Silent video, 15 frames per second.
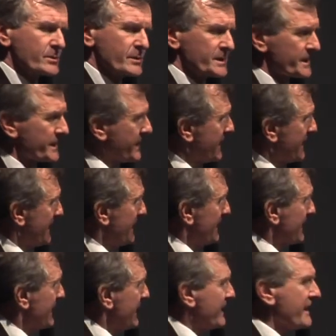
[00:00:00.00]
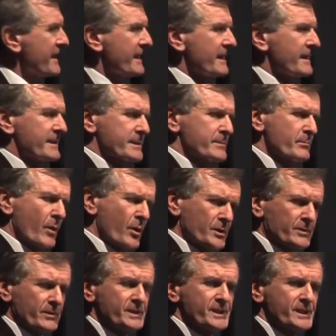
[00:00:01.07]
to it. And again, these
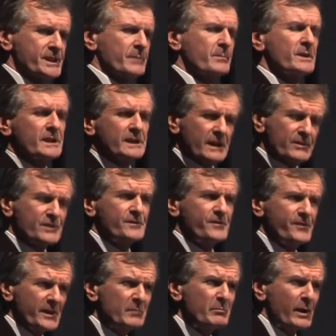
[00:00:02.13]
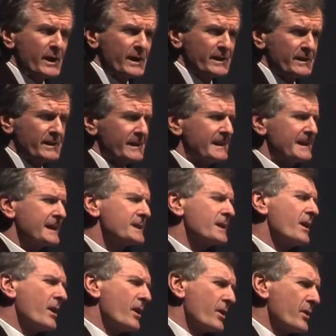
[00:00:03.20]
monitoring systems can give us feedback into
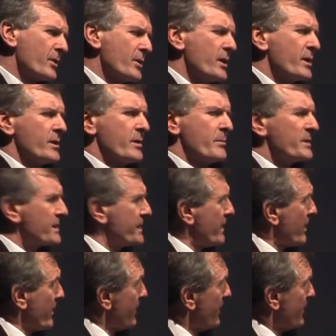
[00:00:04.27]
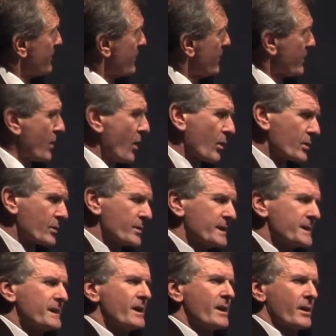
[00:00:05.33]
how the
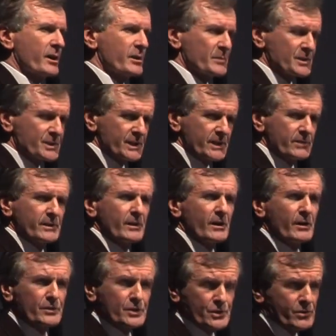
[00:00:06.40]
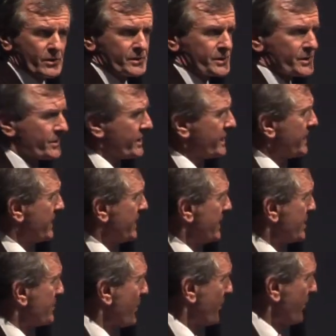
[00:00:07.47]
concrete, how the material, how the structure
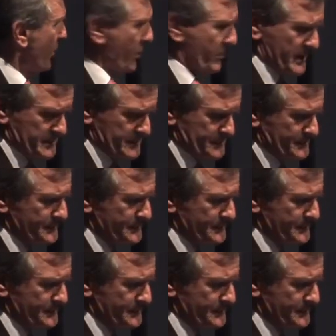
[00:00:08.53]
is performing.